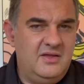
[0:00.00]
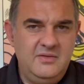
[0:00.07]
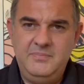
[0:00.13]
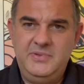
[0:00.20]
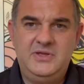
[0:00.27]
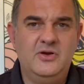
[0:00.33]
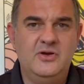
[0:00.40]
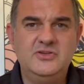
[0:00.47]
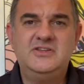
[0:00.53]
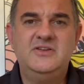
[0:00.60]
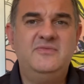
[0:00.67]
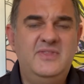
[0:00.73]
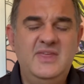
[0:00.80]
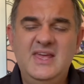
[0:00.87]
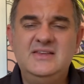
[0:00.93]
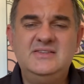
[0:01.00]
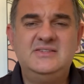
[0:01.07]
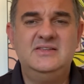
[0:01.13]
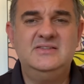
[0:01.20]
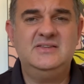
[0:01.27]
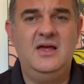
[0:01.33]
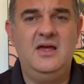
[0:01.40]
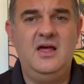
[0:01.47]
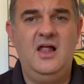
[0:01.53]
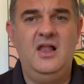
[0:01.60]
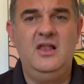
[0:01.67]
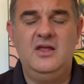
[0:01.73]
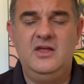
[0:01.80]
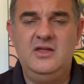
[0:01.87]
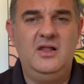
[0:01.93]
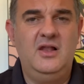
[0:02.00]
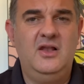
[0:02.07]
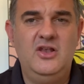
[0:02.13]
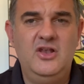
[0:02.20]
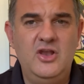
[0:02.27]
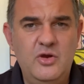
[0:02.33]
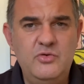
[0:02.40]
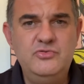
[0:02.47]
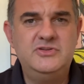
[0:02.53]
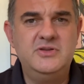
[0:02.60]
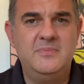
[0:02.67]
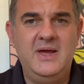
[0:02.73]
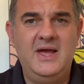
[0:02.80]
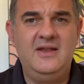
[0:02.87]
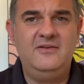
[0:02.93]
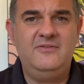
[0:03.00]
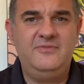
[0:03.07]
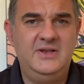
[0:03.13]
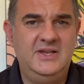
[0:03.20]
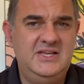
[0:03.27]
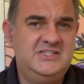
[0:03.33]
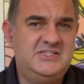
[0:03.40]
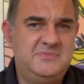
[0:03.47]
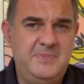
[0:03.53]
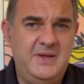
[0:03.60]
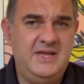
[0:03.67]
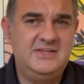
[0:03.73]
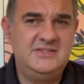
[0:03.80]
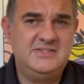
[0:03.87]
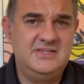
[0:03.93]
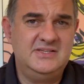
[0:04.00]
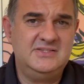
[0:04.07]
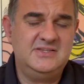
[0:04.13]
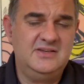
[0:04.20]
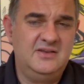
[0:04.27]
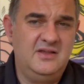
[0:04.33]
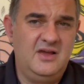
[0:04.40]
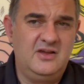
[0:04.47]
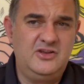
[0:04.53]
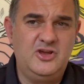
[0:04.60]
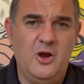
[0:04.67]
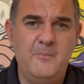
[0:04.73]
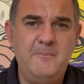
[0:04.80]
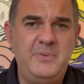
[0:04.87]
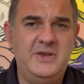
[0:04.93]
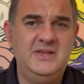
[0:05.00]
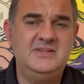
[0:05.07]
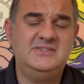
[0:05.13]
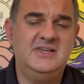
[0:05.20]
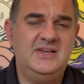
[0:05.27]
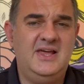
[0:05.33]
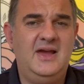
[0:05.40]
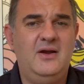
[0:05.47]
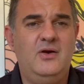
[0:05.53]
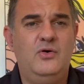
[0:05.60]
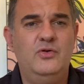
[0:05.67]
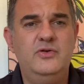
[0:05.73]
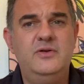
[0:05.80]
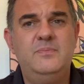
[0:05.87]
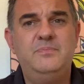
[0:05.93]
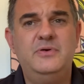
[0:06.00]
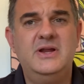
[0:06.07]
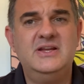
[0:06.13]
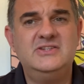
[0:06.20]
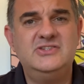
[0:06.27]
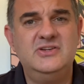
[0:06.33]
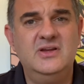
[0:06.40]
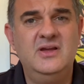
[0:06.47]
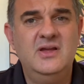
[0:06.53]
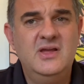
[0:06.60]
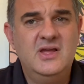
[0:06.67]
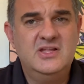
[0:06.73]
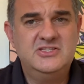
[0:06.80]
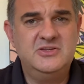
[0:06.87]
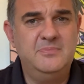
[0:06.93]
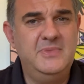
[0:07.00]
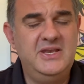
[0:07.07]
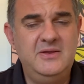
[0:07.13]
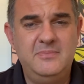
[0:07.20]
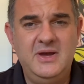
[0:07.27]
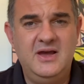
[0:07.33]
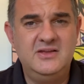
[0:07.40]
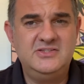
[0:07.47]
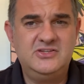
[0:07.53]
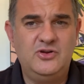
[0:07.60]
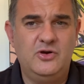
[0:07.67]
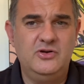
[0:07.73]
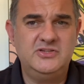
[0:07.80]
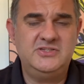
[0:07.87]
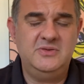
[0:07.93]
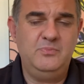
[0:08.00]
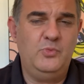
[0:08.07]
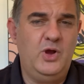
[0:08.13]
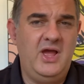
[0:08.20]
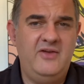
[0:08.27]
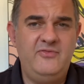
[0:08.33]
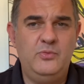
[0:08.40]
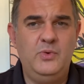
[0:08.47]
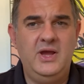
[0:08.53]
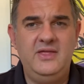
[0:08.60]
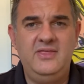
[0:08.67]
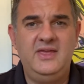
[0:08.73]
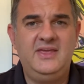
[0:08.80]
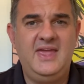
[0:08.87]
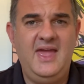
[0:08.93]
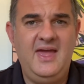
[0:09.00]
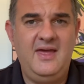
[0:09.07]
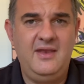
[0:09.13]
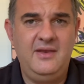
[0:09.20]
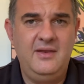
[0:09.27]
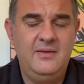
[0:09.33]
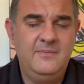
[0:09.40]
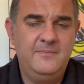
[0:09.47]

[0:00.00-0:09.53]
Because of this, there's a low demand for lease spaces, and companies are now under pressure to minimize costs in whatever way they can.